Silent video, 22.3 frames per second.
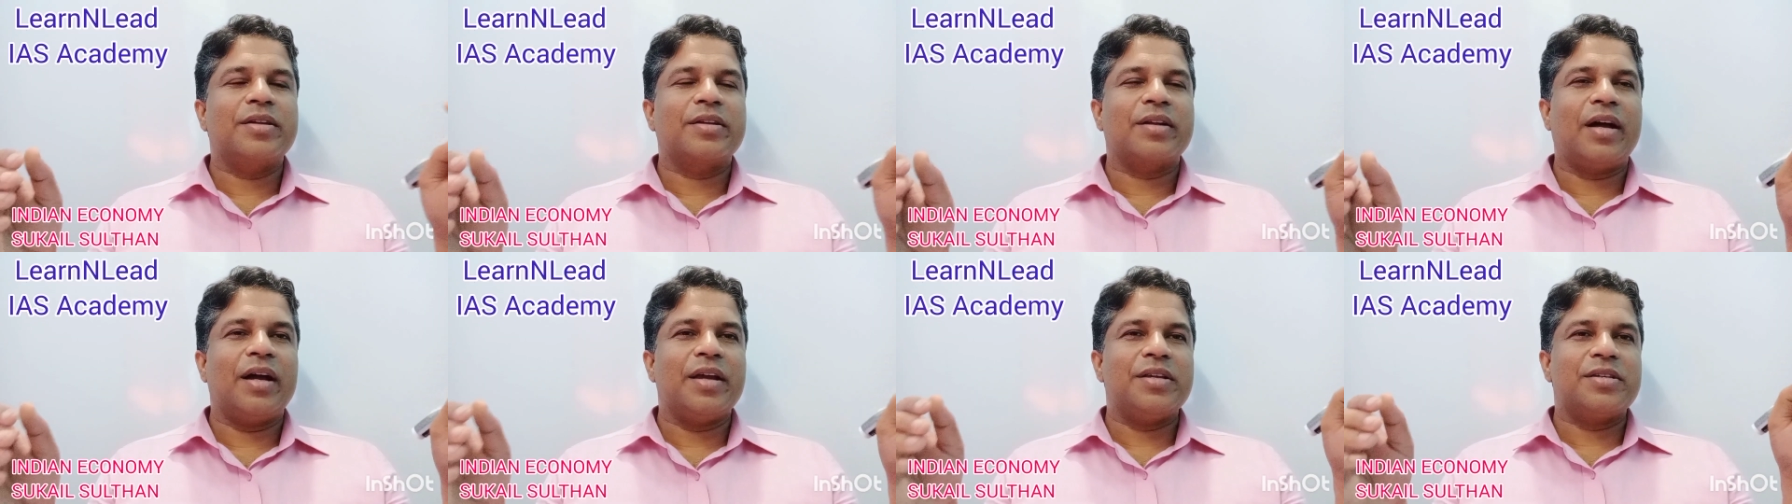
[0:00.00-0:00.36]

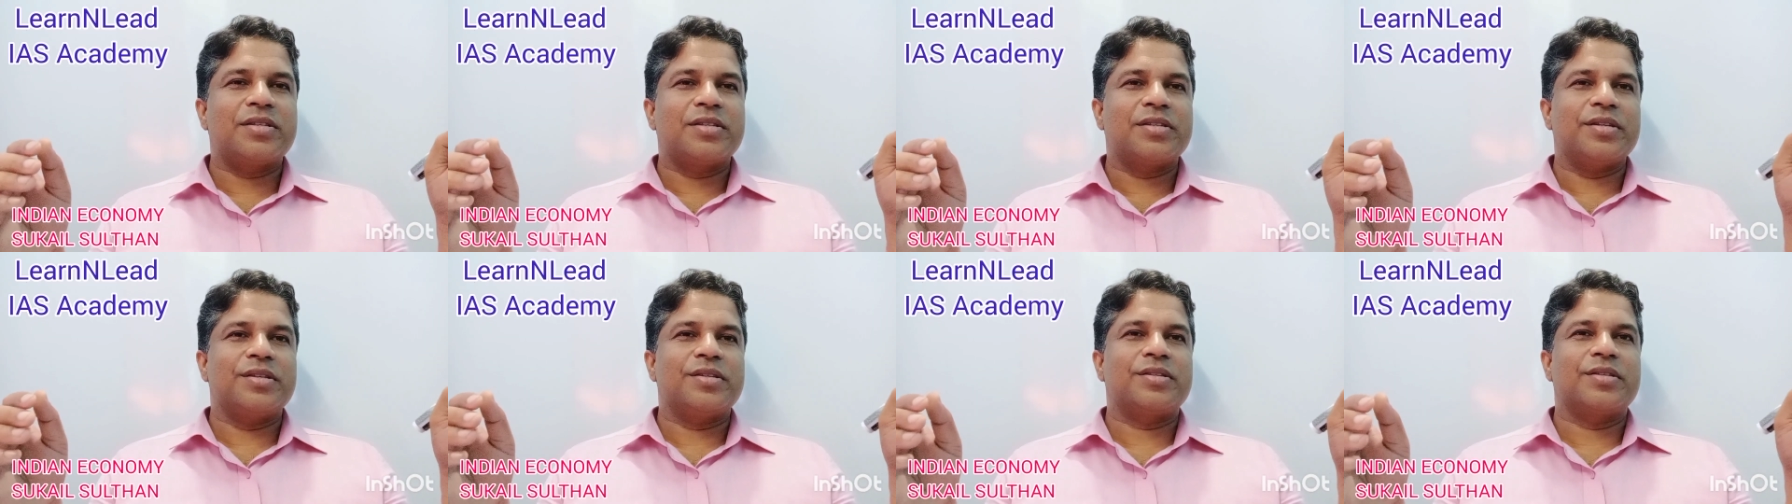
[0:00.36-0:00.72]

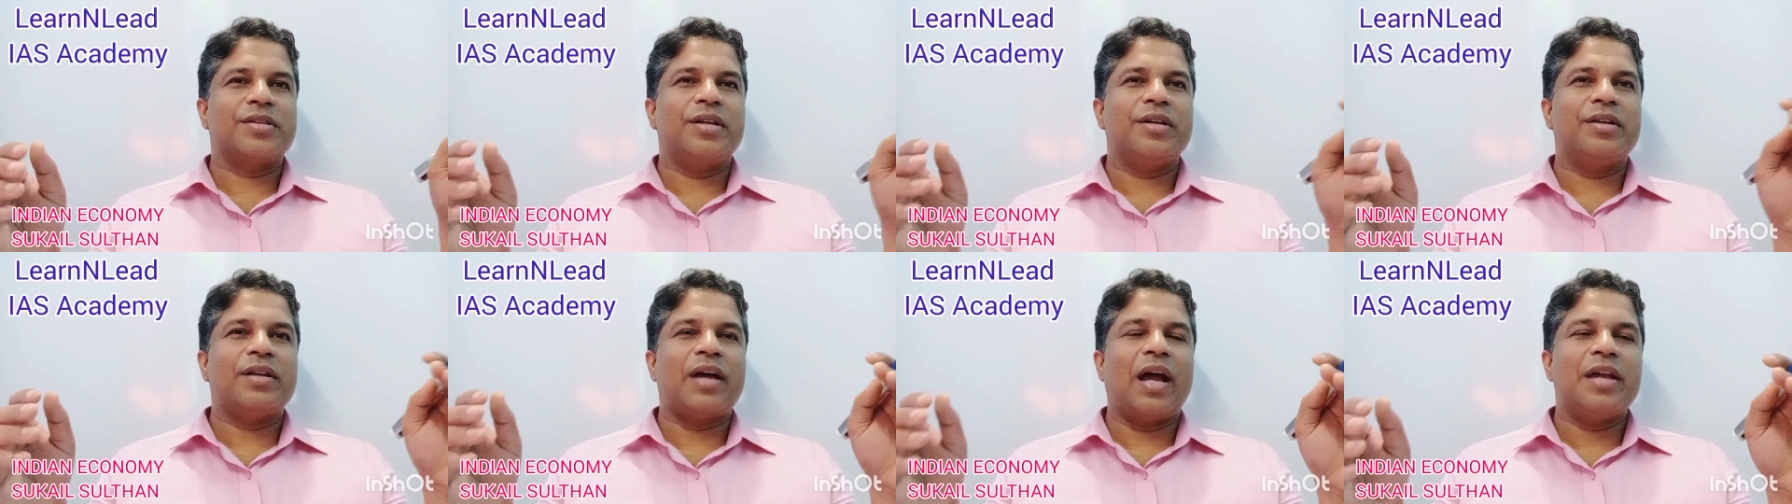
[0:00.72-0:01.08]
crisis
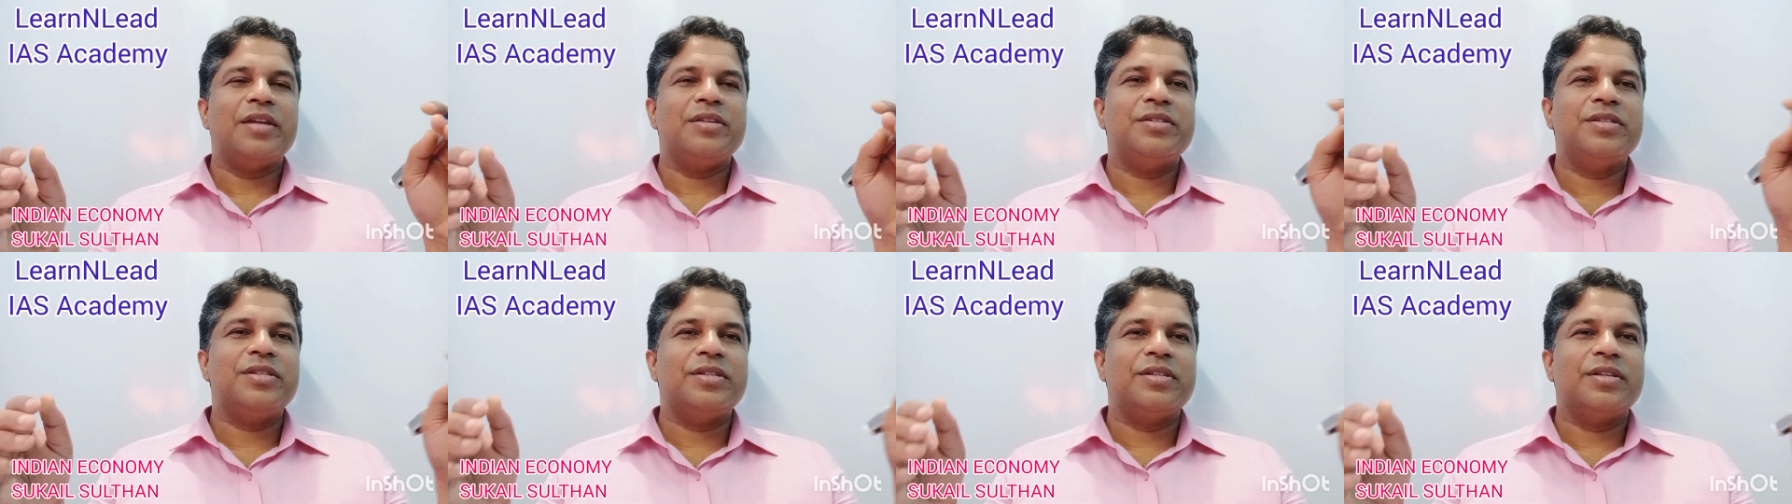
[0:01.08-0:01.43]
in
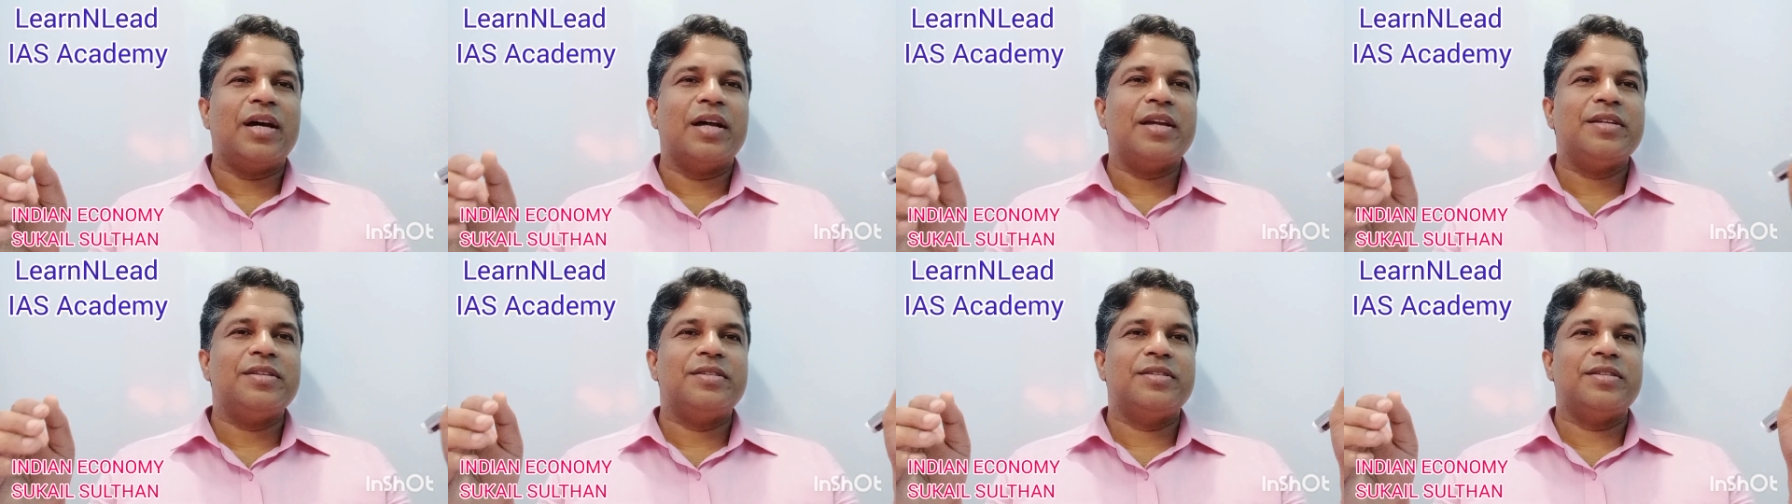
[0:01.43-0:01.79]

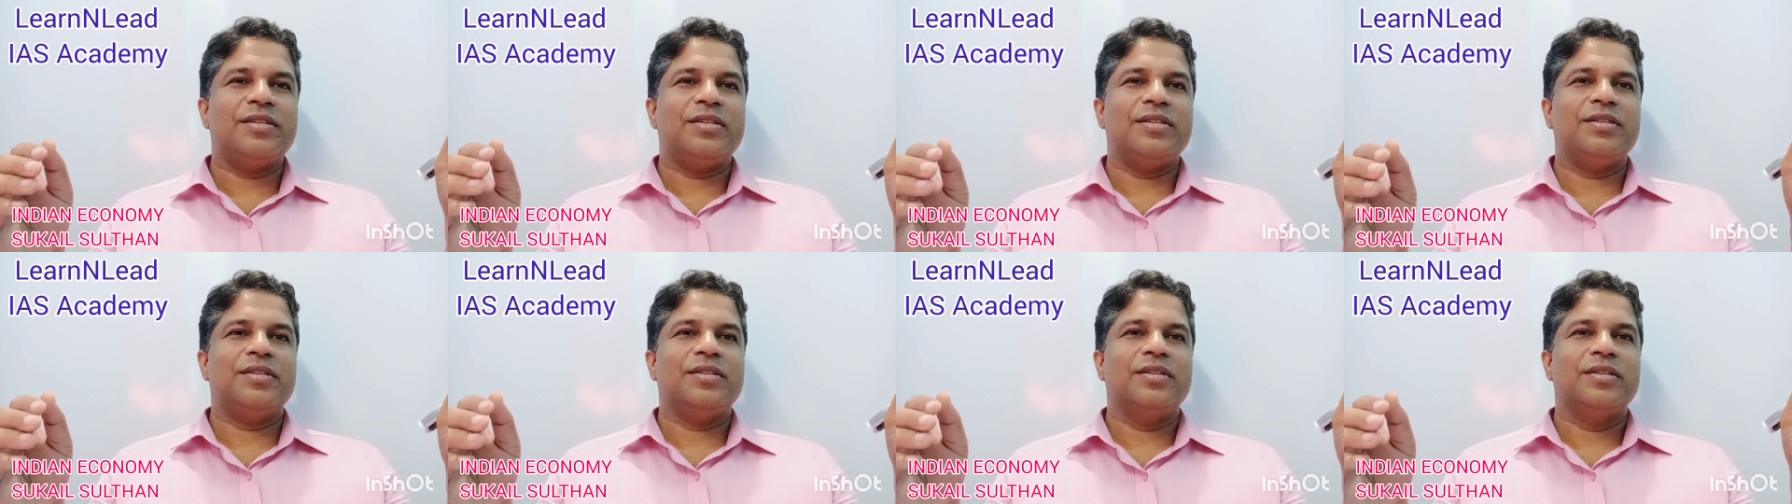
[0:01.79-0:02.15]

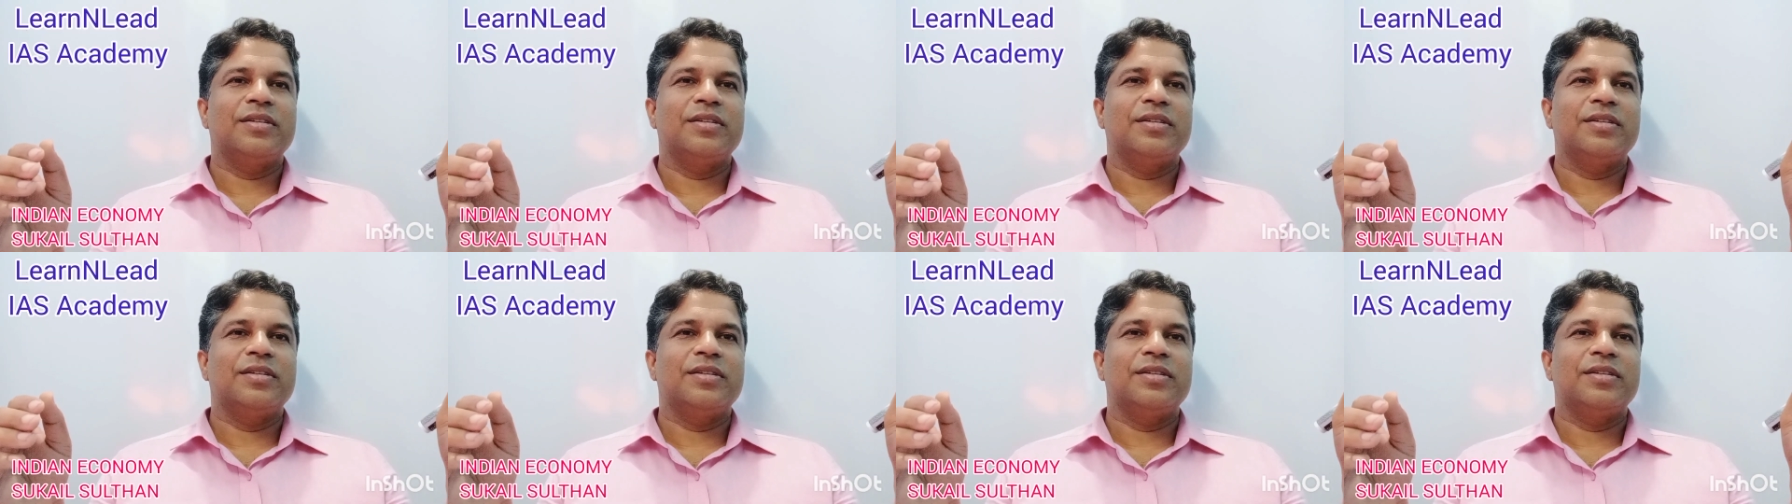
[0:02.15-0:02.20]
1990.